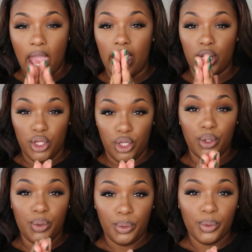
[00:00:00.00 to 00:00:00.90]
And
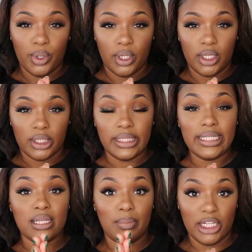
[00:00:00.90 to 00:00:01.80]
you
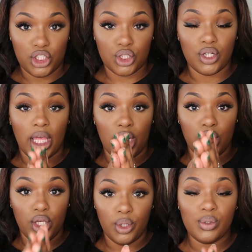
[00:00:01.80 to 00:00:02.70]
need to make sure that
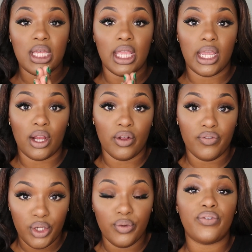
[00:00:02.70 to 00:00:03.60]
you take care
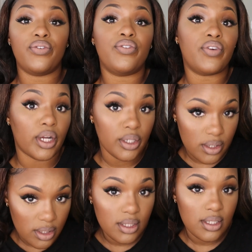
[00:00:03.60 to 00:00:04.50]
of you
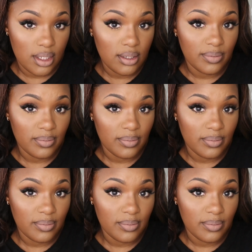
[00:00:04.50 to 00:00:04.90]
first,